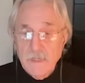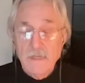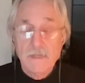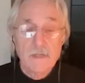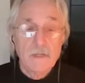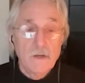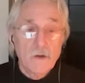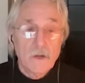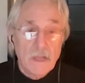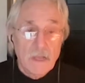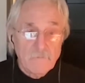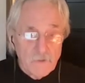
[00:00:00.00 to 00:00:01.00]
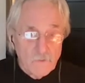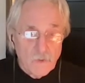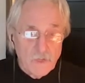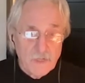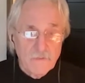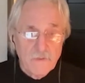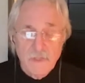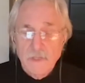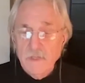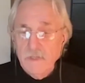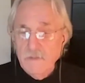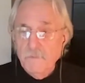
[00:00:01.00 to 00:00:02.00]
And every one of
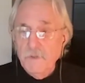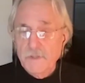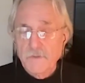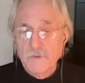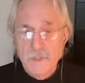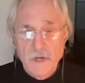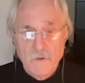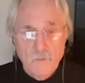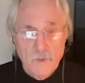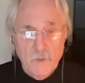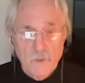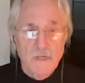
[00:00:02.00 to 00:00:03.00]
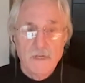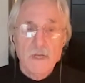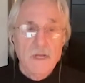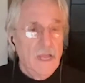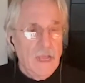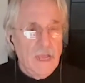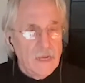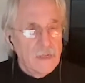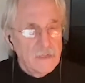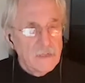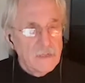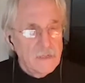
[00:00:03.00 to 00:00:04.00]
the preschools that I work at
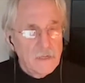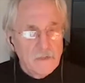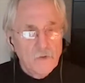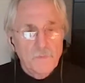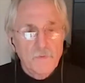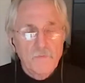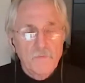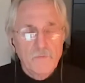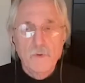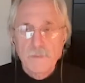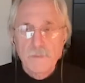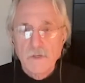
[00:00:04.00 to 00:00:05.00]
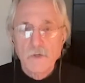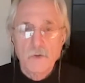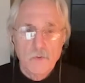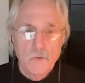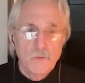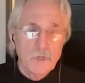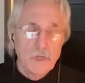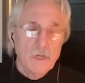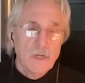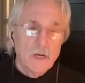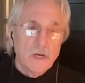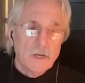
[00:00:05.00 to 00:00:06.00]
had a group of women who
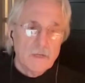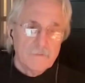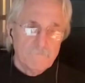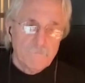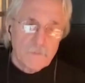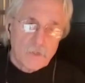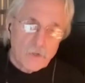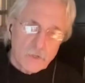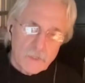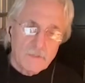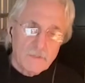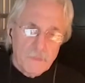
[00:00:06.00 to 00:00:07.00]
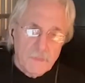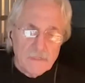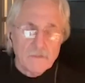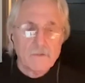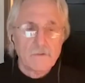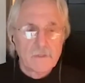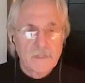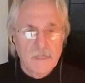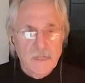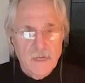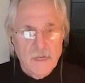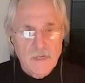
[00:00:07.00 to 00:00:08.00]
cook the meals
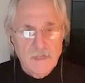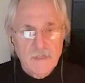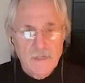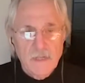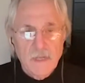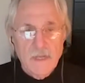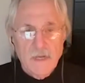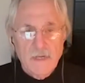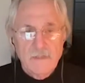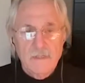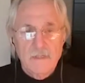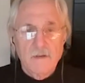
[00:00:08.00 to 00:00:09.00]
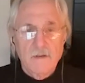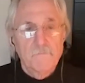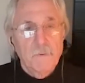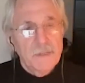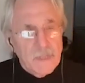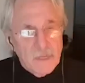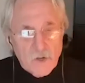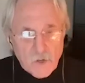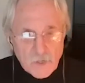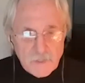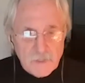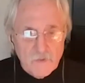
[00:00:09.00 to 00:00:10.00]
and stuff, but they
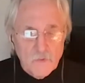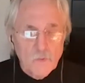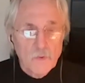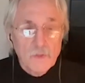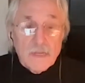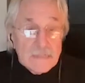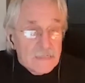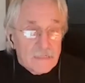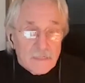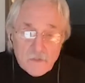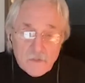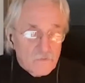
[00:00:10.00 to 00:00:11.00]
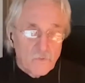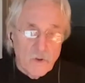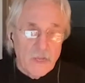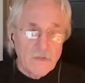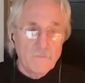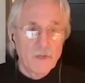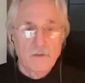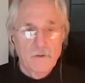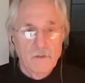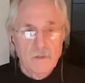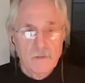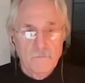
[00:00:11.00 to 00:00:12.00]
also were like these sort of
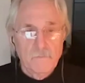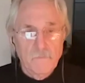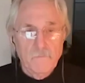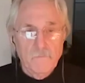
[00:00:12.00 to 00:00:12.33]
grandmotherly